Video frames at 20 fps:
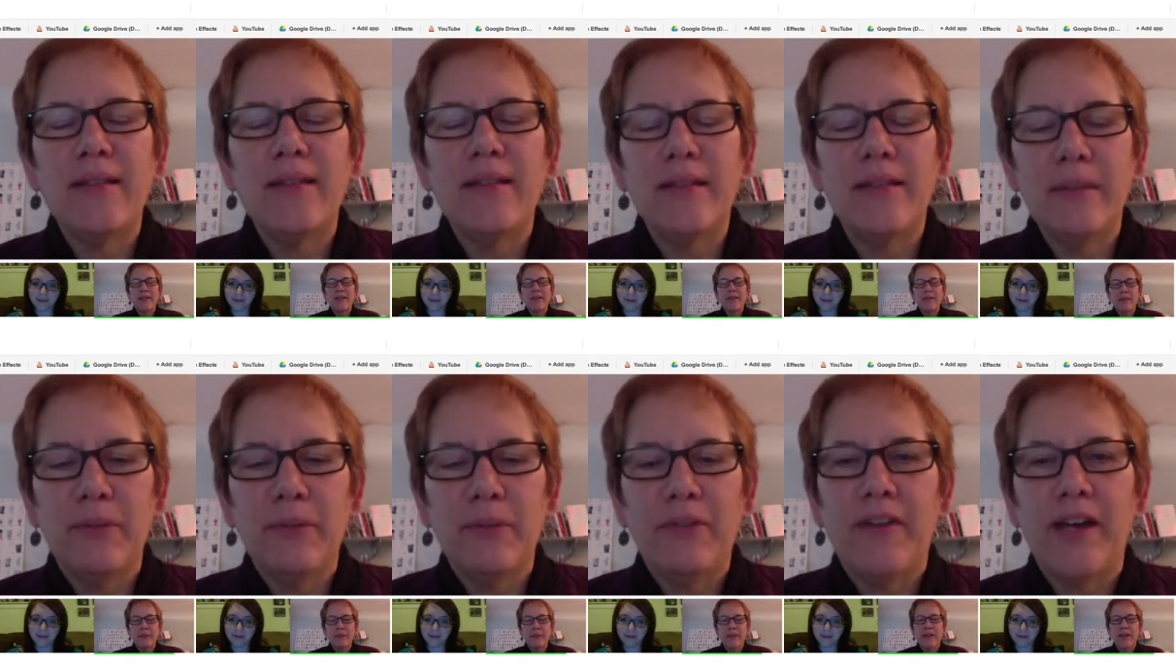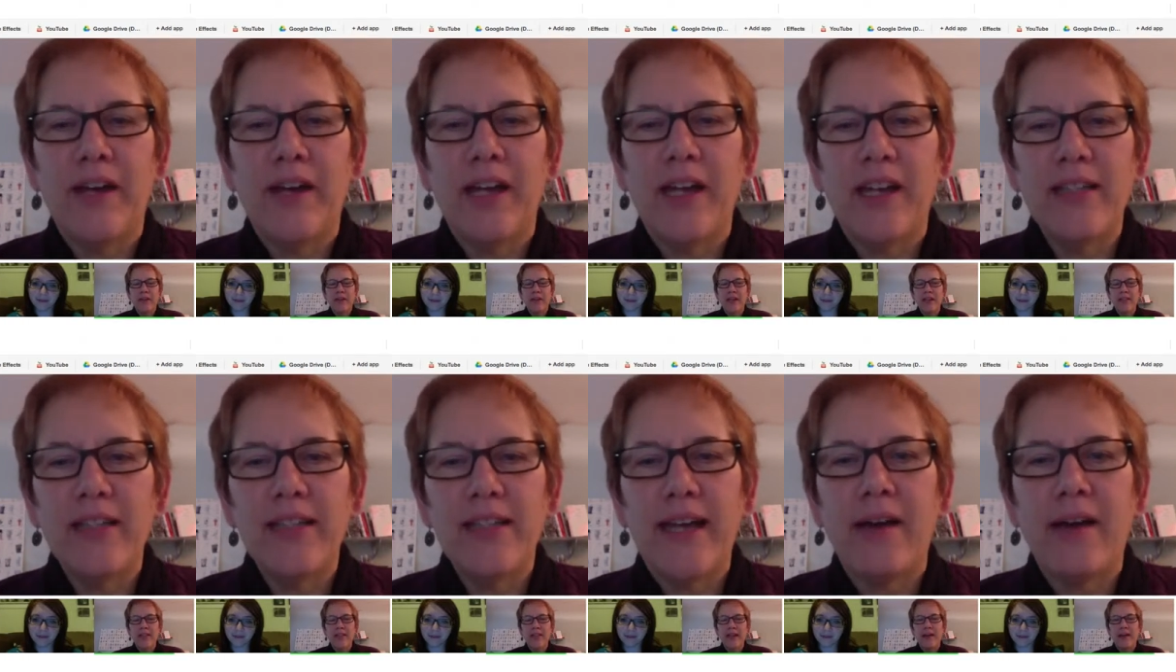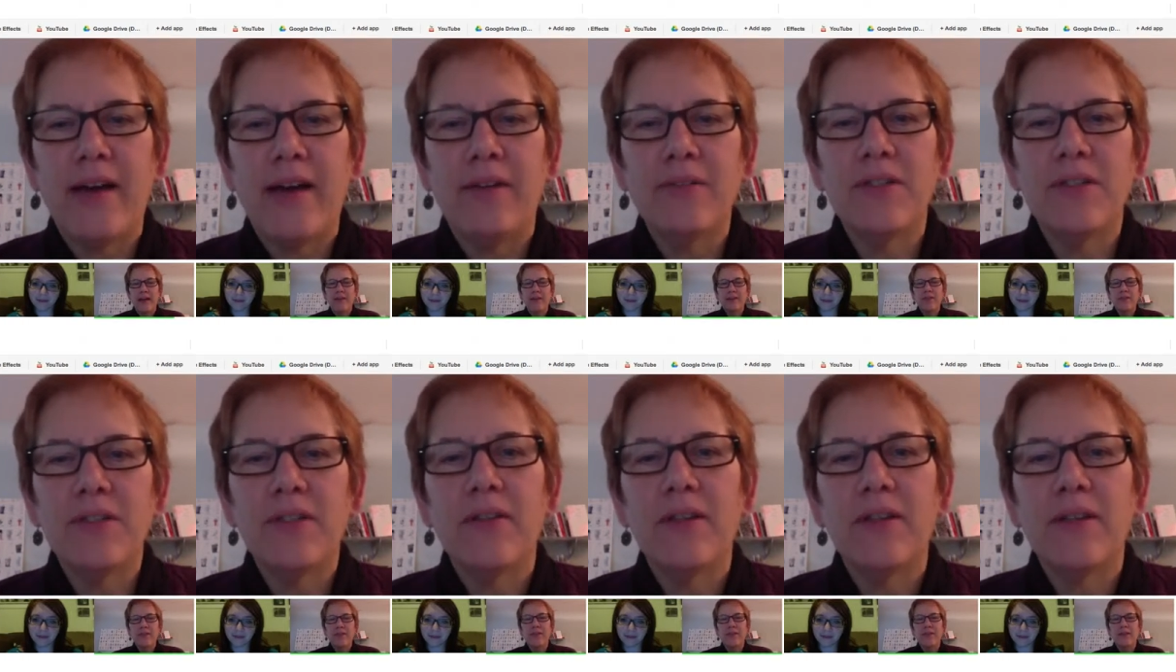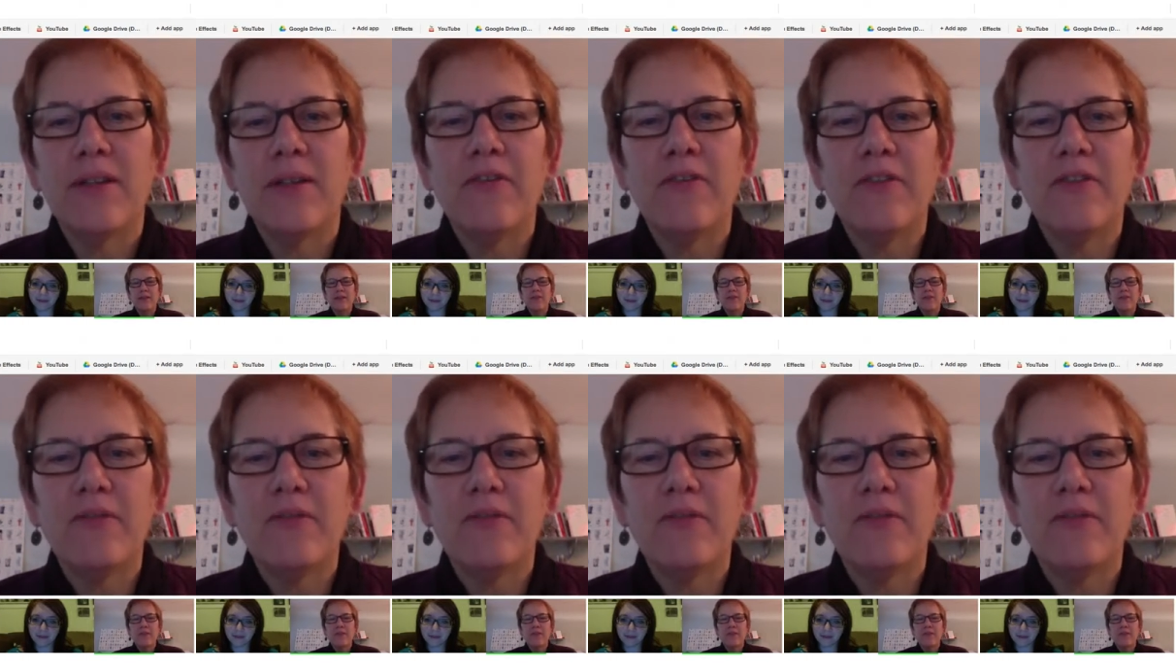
simplifying it down so that the